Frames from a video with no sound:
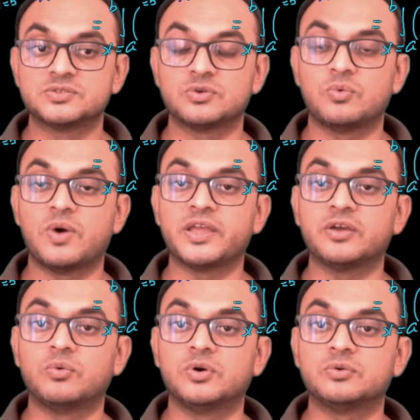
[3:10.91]
So y
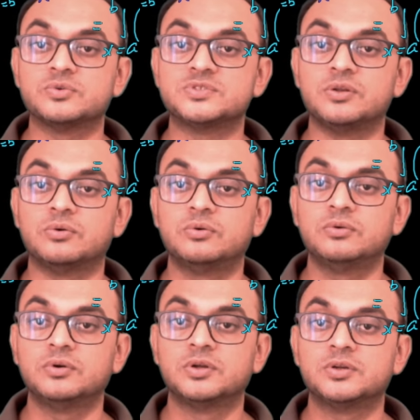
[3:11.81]
equal to
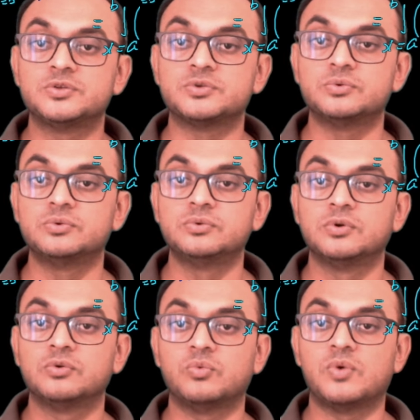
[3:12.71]
0 to
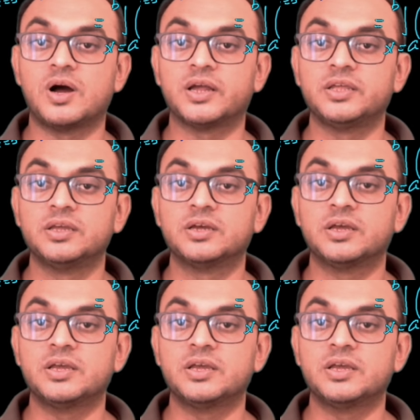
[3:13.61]
y